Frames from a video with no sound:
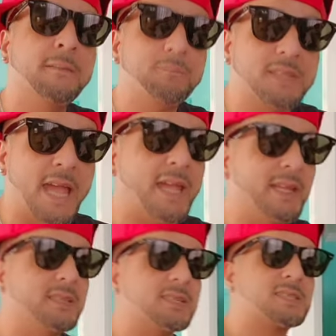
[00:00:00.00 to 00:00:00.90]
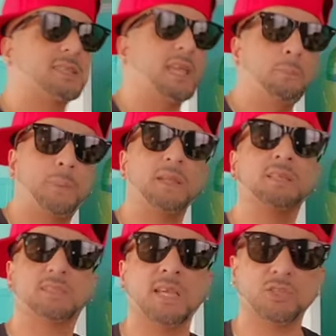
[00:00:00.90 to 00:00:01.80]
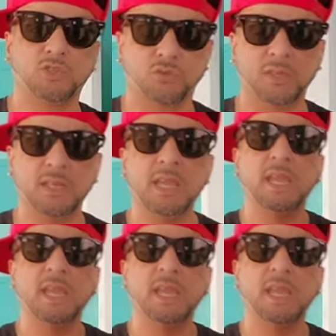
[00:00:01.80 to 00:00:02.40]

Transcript: that in the state penitentiary,